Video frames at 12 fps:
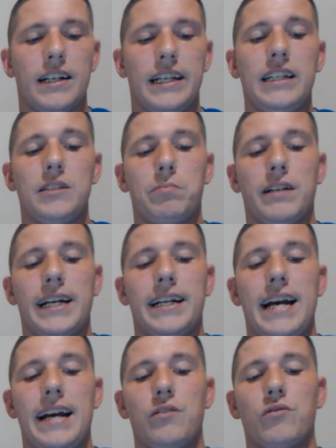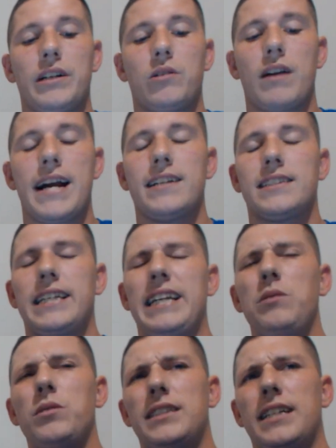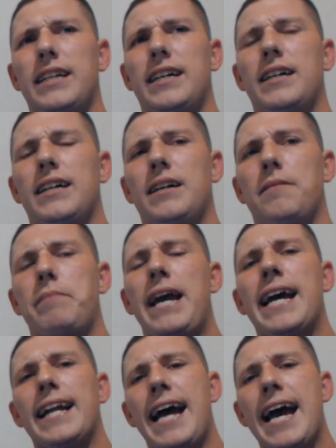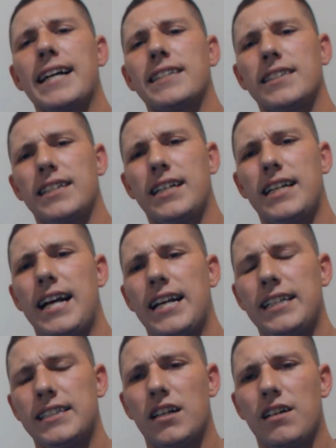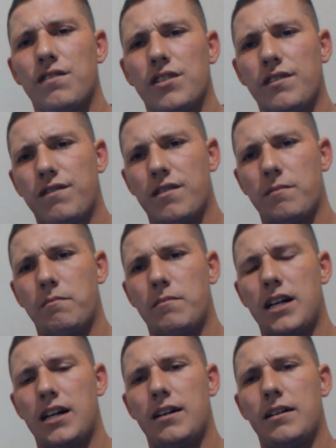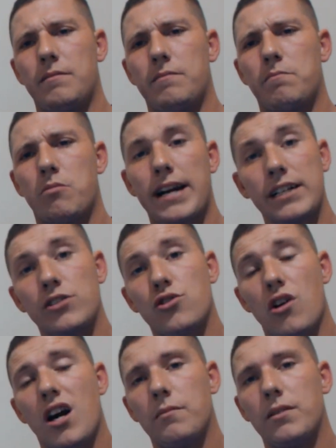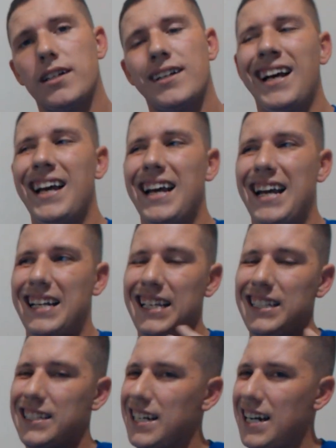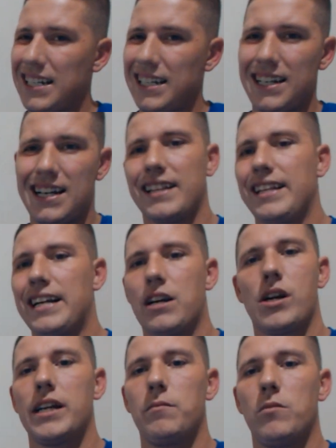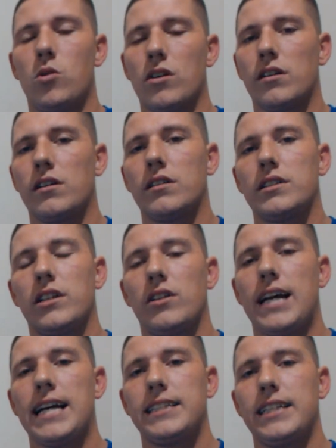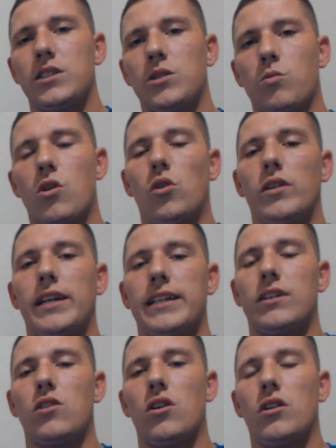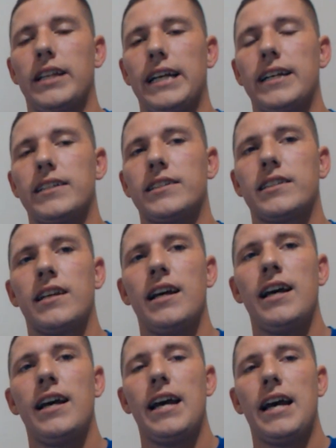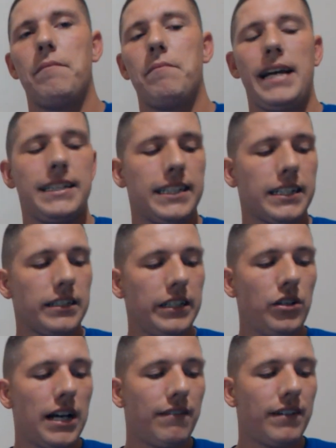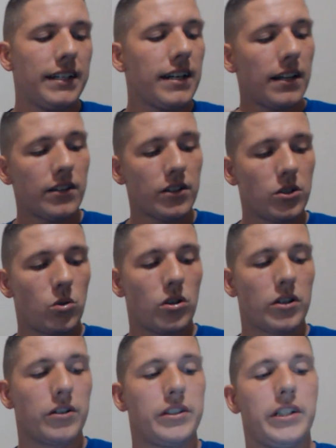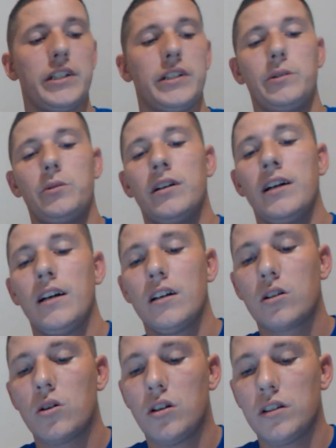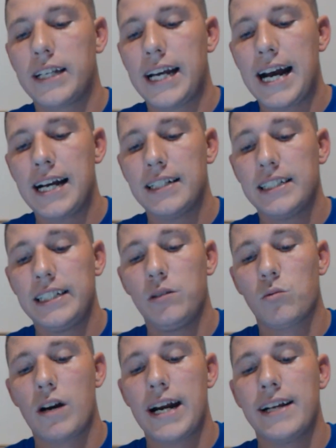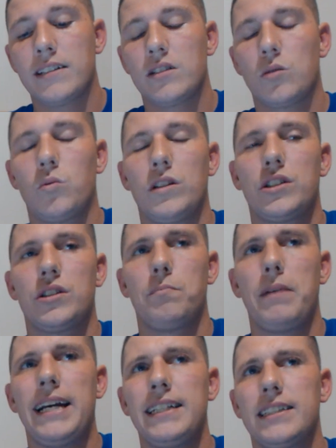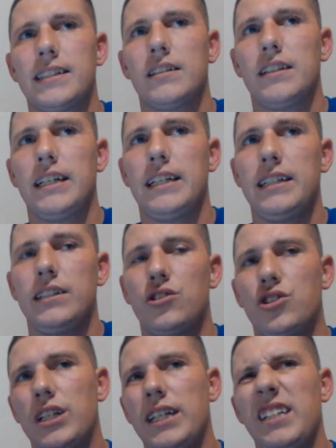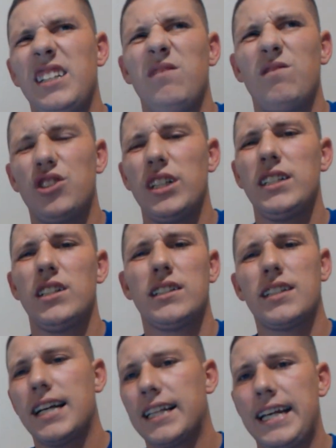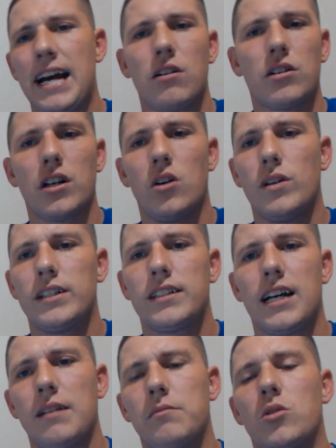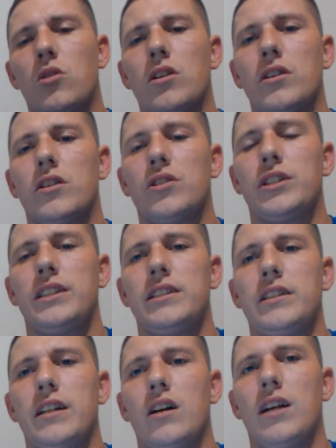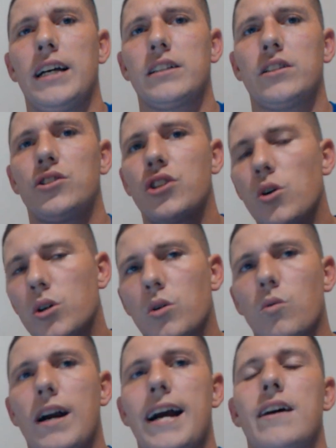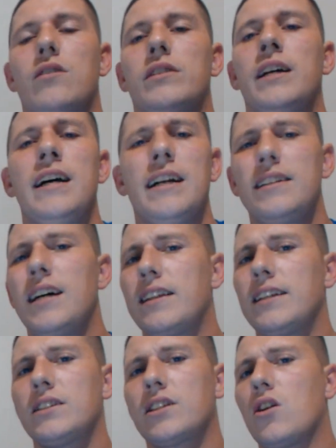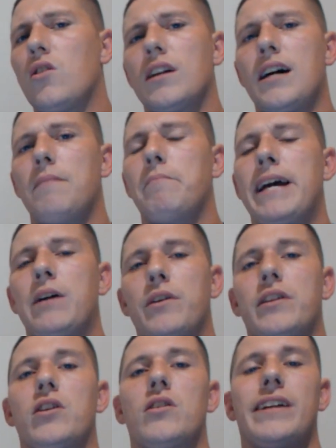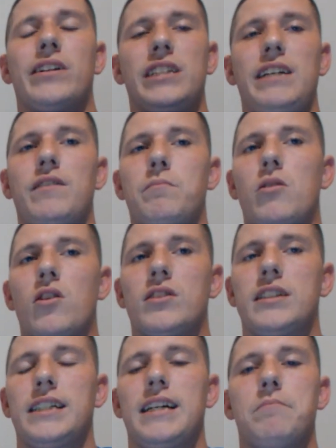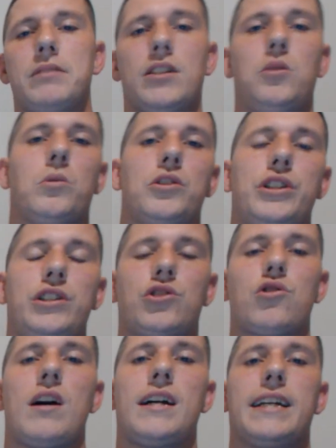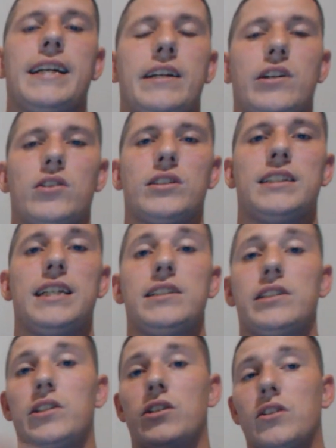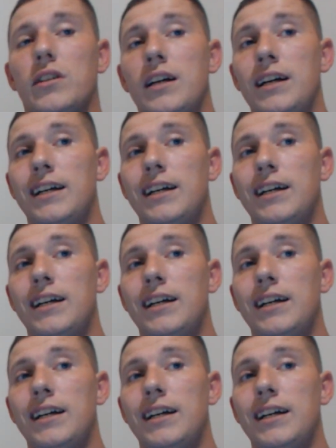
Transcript: He's played Henry Rance. He was in a bad accident and he suffered from brain trauma, and he's kind of not there anymore. So that's his role in all this. And basically, you have another daughter too, called Cassie Rance, which basically she's just like the outgoing type daughter. She likes to joke around. Nothing's going on bad with her, and there's even parts in the episode where she's trying to get her sister